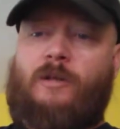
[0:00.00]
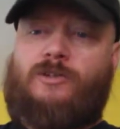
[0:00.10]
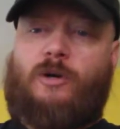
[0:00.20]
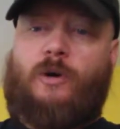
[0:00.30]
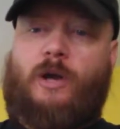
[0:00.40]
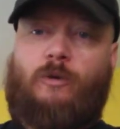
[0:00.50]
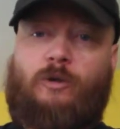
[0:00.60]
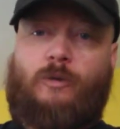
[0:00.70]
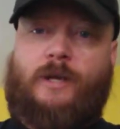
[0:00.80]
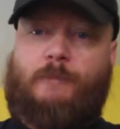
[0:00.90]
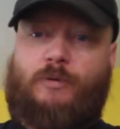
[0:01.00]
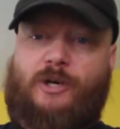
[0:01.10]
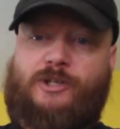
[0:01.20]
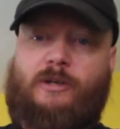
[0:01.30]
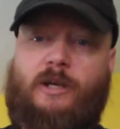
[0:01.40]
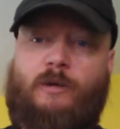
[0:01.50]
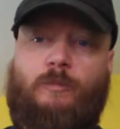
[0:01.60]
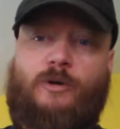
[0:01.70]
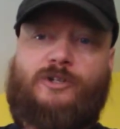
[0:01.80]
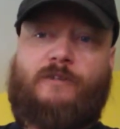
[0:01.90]
So it will create pressure. It will
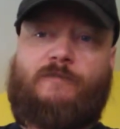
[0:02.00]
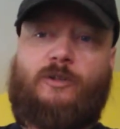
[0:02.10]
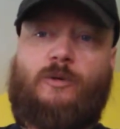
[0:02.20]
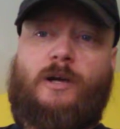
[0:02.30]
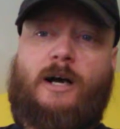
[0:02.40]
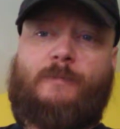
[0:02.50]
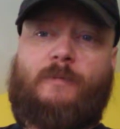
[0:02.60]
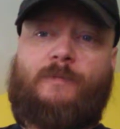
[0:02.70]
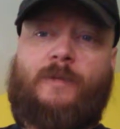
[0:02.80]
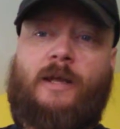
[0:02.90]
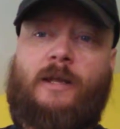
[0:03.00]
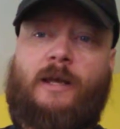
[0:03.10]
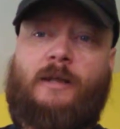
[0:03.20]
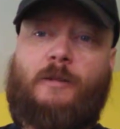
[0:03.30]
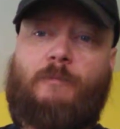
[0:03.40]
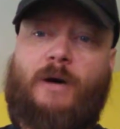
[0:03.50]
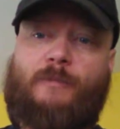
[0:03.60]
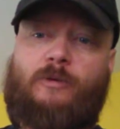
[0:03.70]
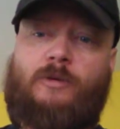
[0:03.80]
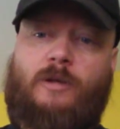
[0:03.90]
push the fluid up, and then the
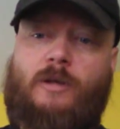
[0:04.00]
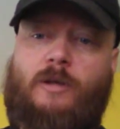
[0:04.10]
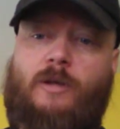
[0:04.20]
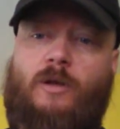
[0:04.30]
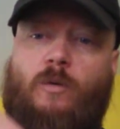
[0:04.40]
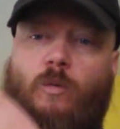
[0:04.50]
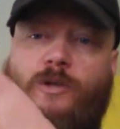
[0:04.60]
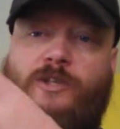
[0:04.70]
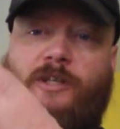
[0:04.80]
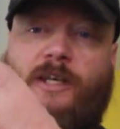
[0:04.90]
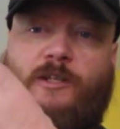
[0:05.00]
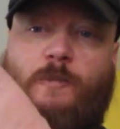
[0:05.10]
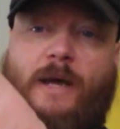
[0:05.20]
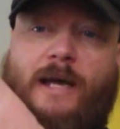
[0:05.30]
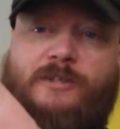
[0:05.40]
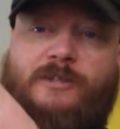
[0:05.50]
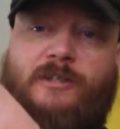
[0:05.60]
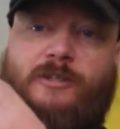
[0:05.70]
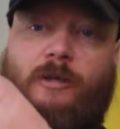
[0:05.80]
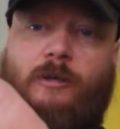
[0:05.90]
bubble, once it gets past
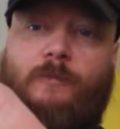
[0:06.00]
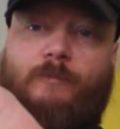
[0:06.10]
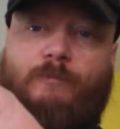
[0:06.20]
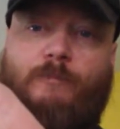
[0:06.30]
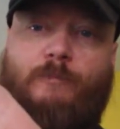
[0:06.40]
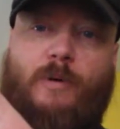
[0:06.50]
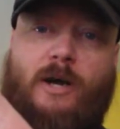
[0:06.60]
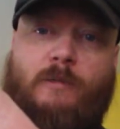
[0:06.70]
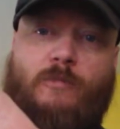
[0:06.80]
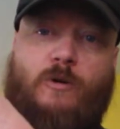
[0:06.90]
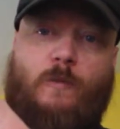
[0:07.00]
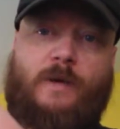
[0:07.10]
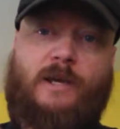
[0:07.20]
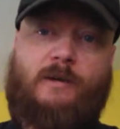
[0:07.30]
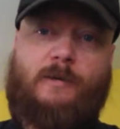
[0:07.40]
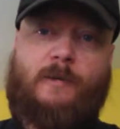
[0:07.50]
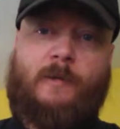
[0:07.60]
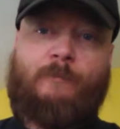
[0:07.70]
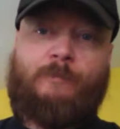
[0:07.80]
this little bottom hoop here,